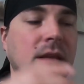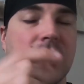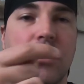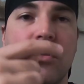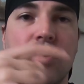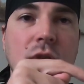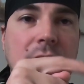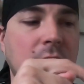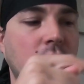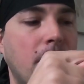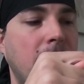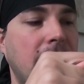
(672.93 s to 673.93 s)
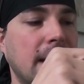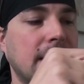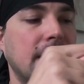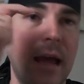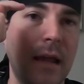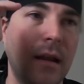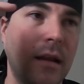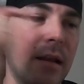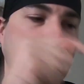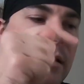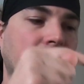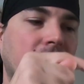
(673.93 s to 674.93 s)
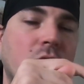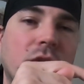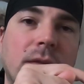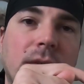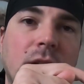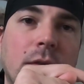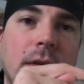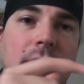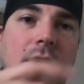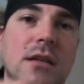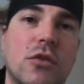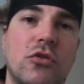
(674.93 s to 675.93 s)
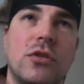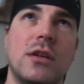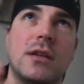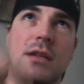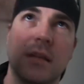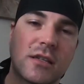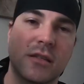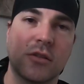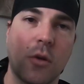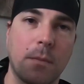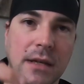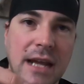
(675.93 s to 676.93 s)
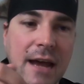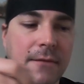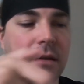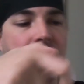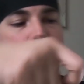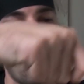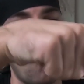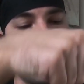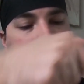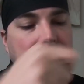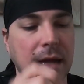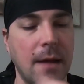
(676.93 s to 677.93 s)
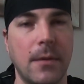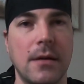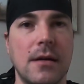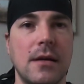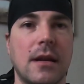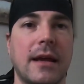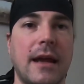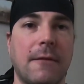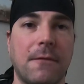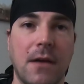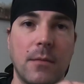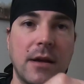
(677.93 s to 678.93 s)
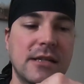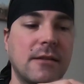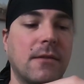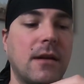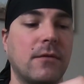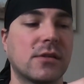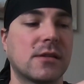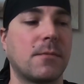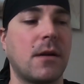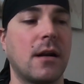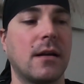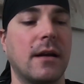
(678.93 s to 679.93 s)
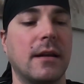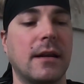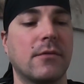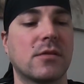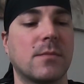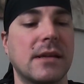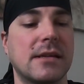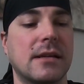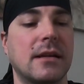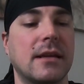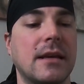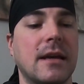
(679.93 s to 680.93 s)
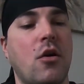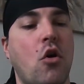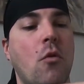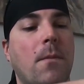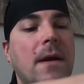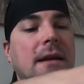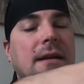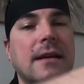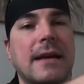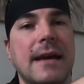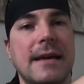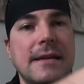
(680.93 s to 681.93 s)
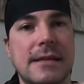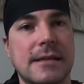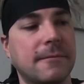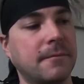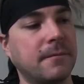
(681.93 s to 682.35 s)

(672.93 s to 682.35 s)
So you can come back and recording video again. So you need stop diving, open the camera. Like I find myself when I was paragliding, I was basically opening the case,